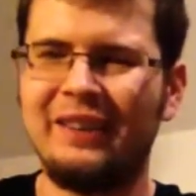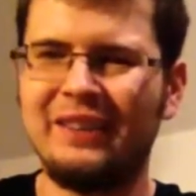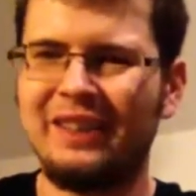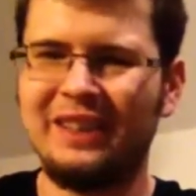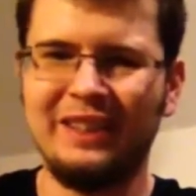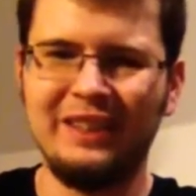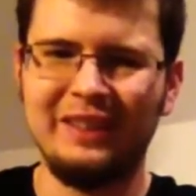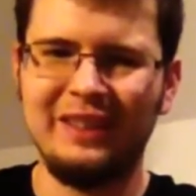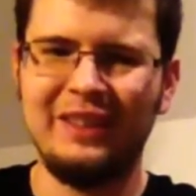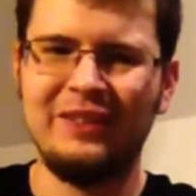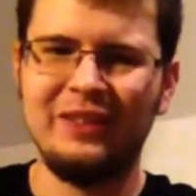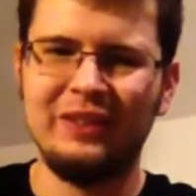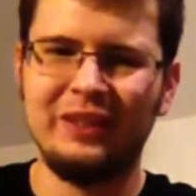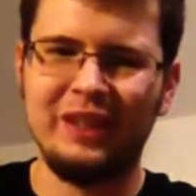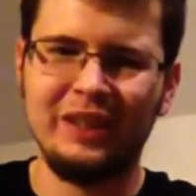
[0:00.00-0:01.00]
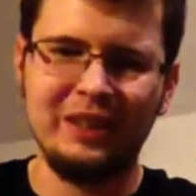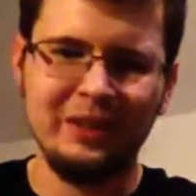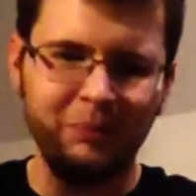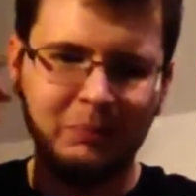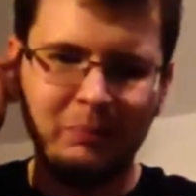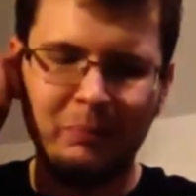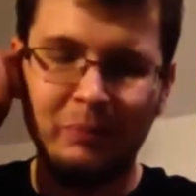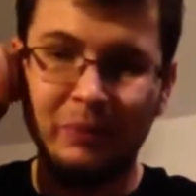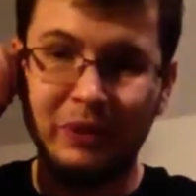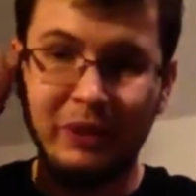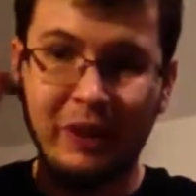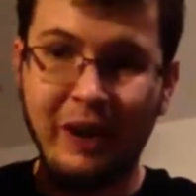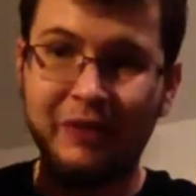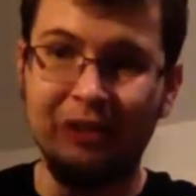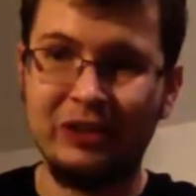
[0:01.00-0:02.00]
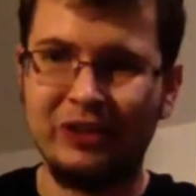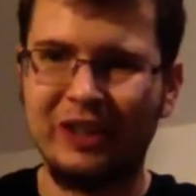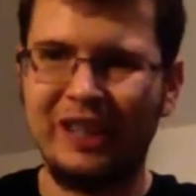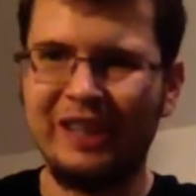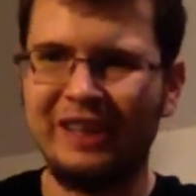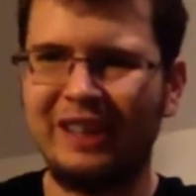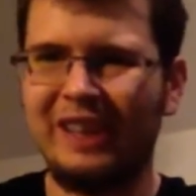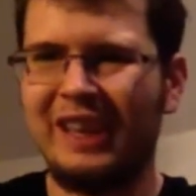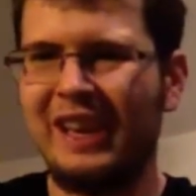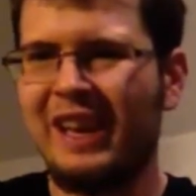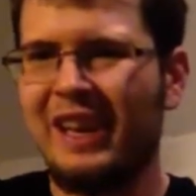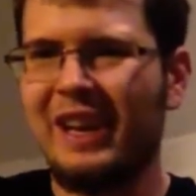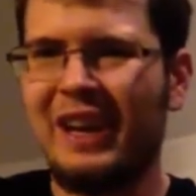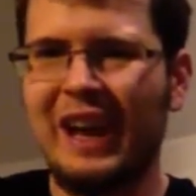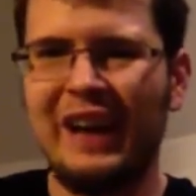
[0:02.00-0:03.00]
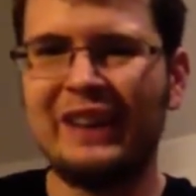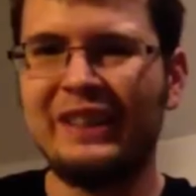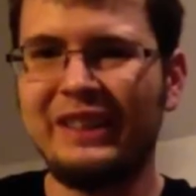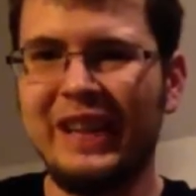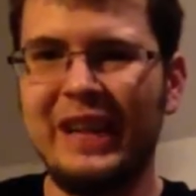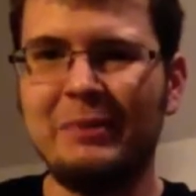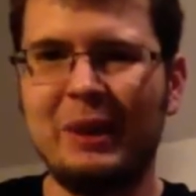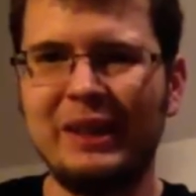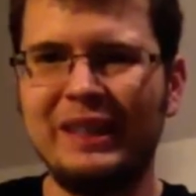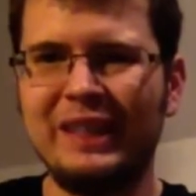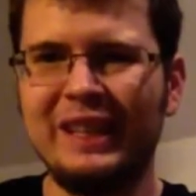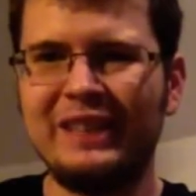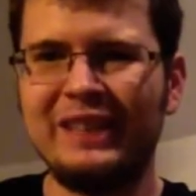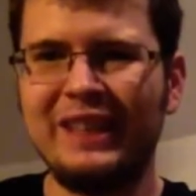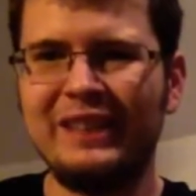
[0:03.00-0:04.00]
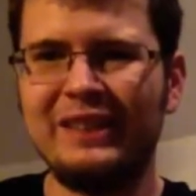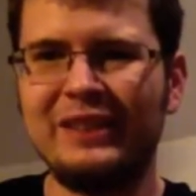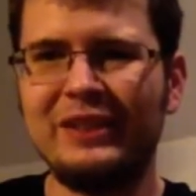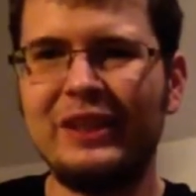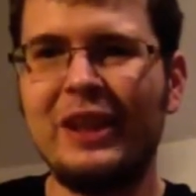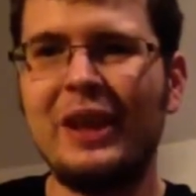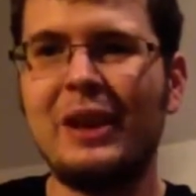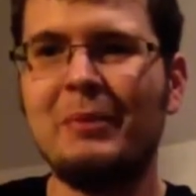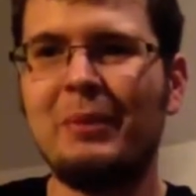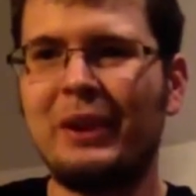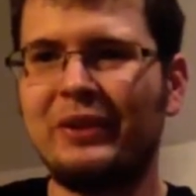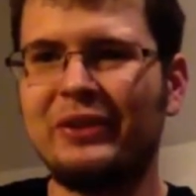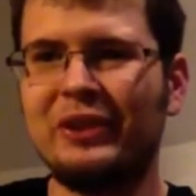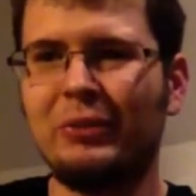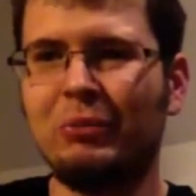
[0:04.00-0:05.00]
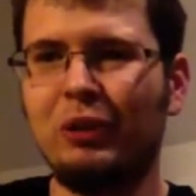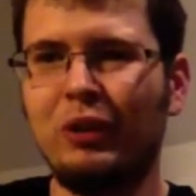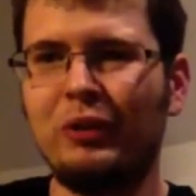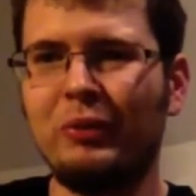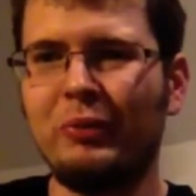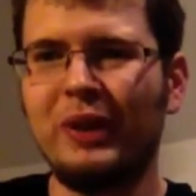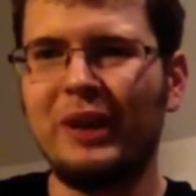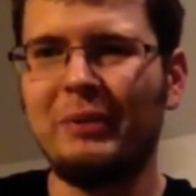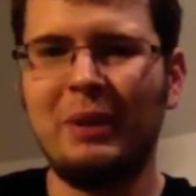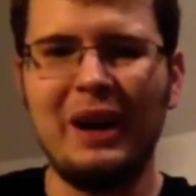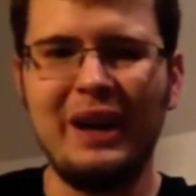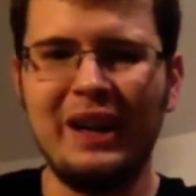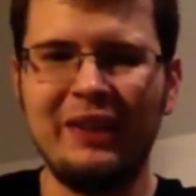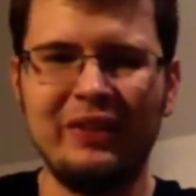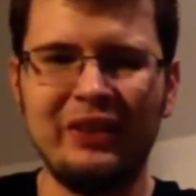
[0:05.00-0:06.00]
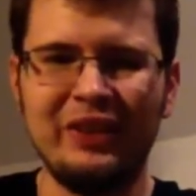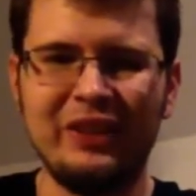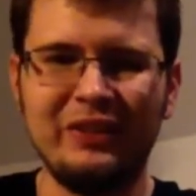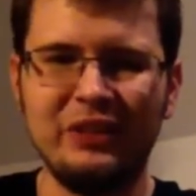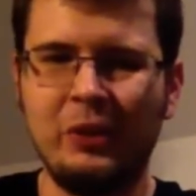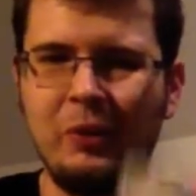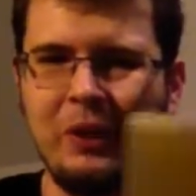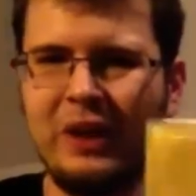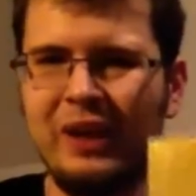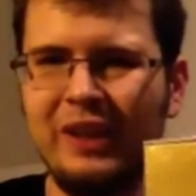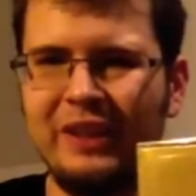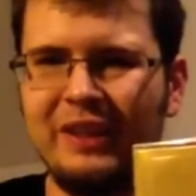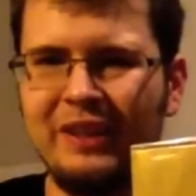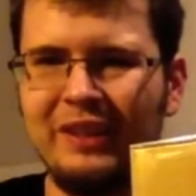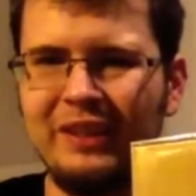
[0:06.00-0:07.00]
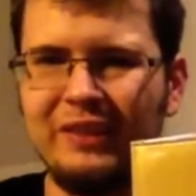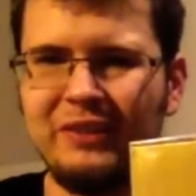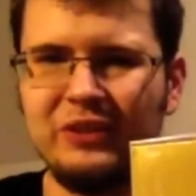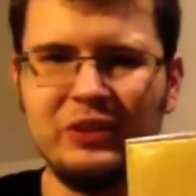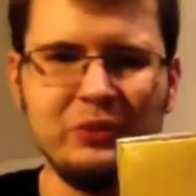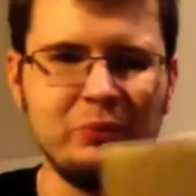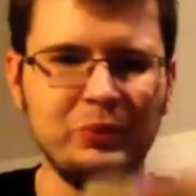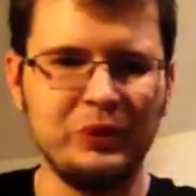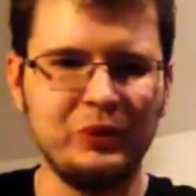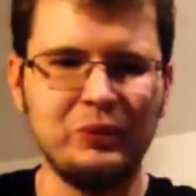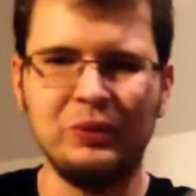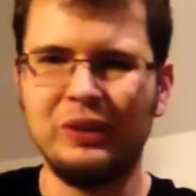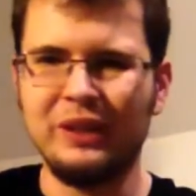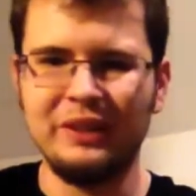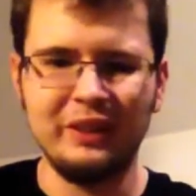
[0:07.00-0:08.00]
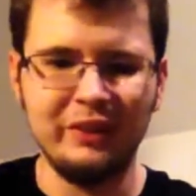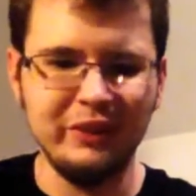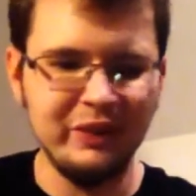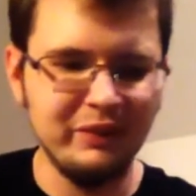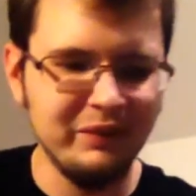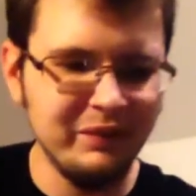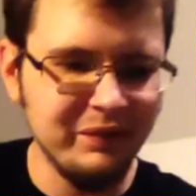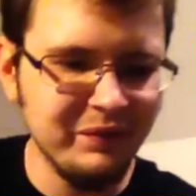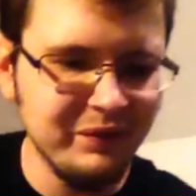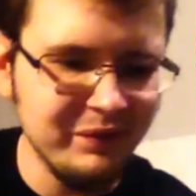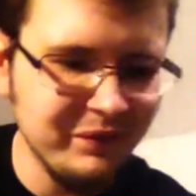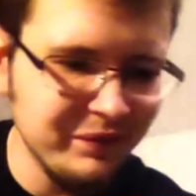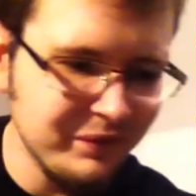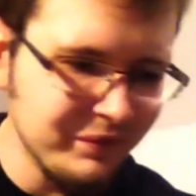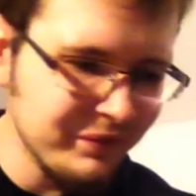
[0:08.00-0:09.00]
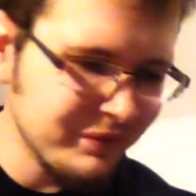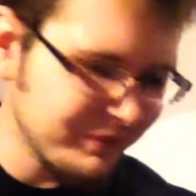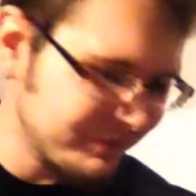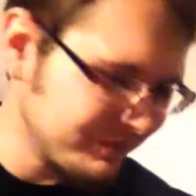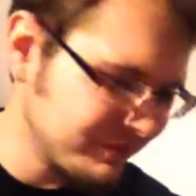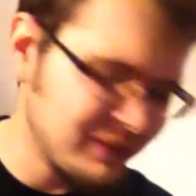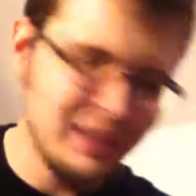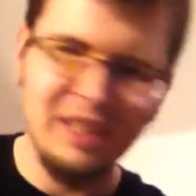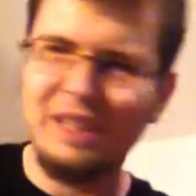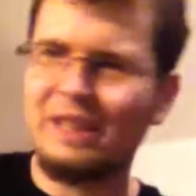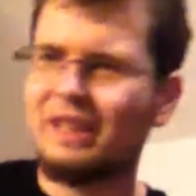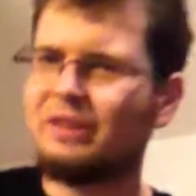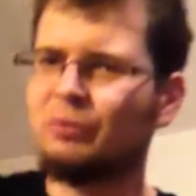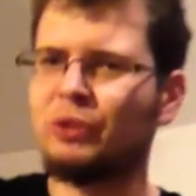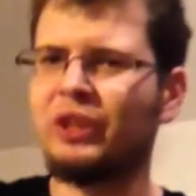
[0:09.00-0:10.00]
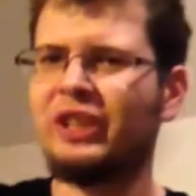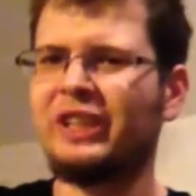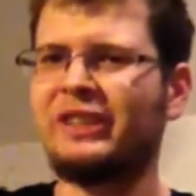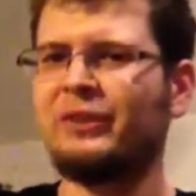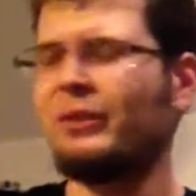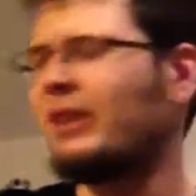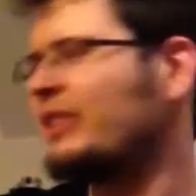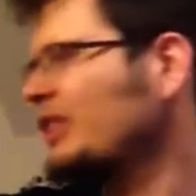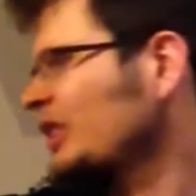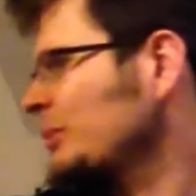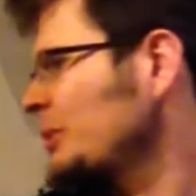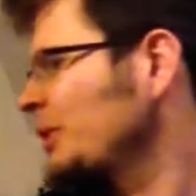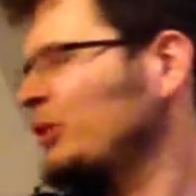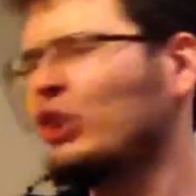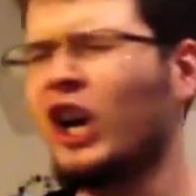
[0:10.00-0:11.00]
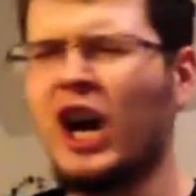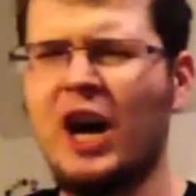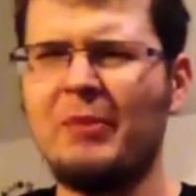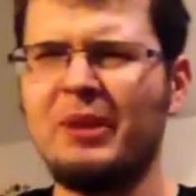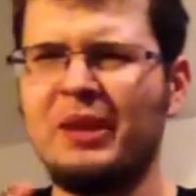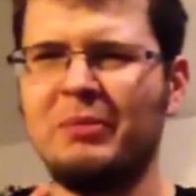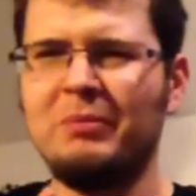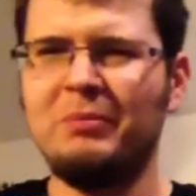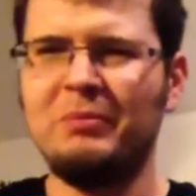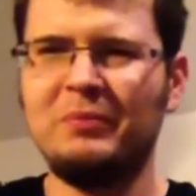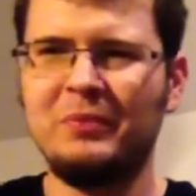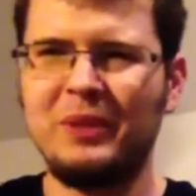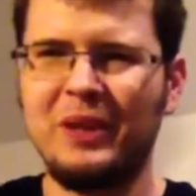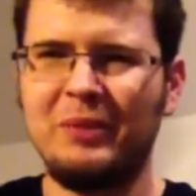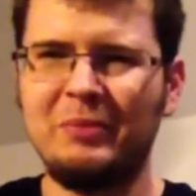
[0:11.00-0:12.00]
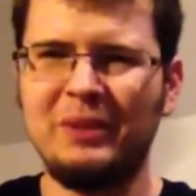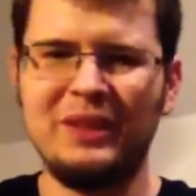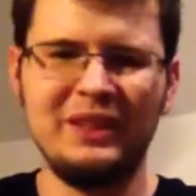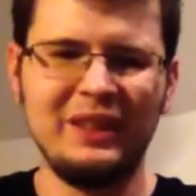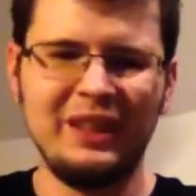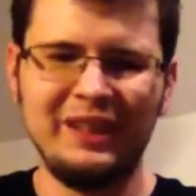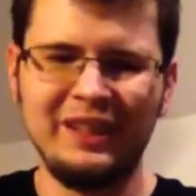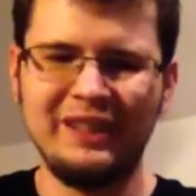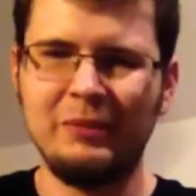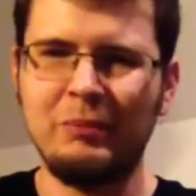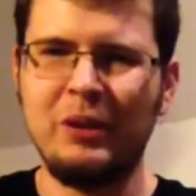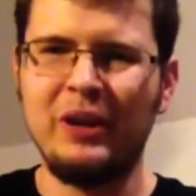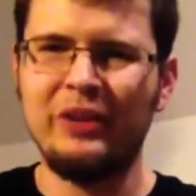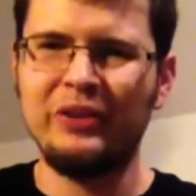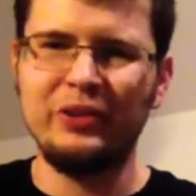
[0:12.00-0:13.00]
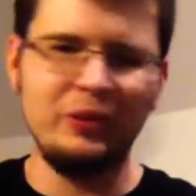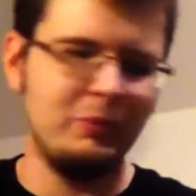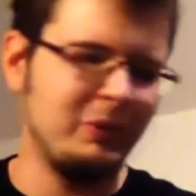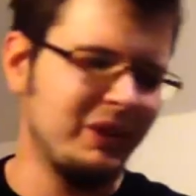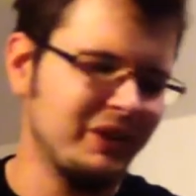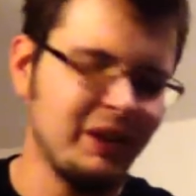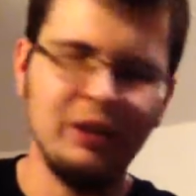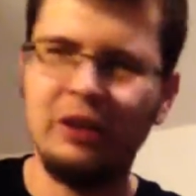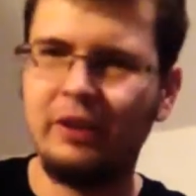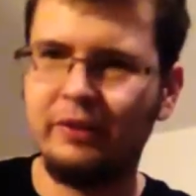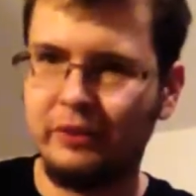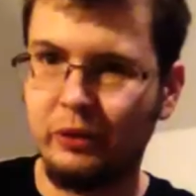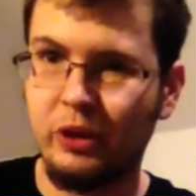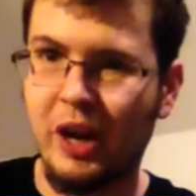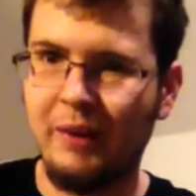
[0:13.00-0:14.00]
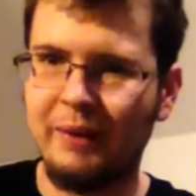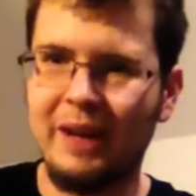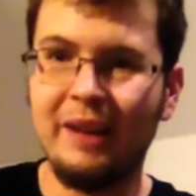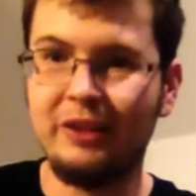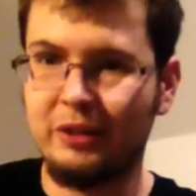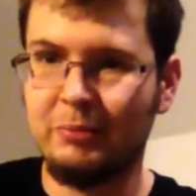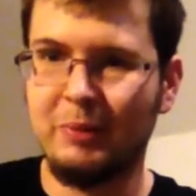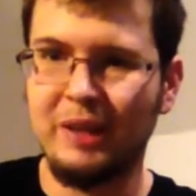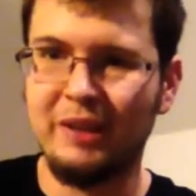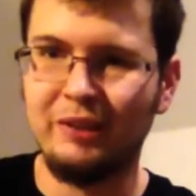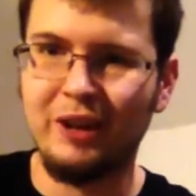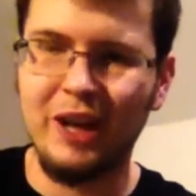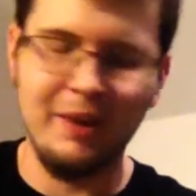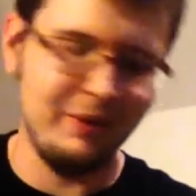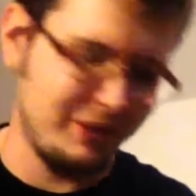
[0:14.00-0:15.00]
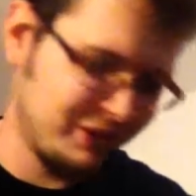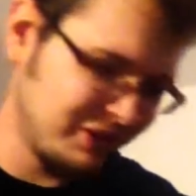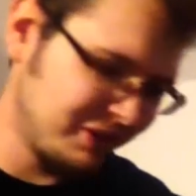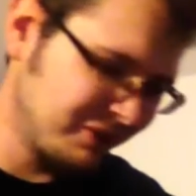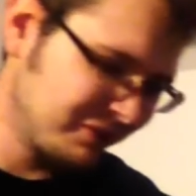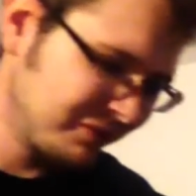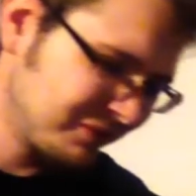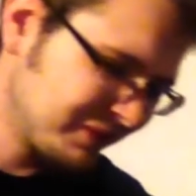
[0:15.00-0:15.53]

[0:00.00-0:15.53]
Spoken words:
even like the graphics are like out of date by today's standards, but I was still blown away by everything that was going on, and it was just really cool. I loved it. And I would really like to talk about Okami. I like to compare the two because I loved Okami. I actually beat Okami, so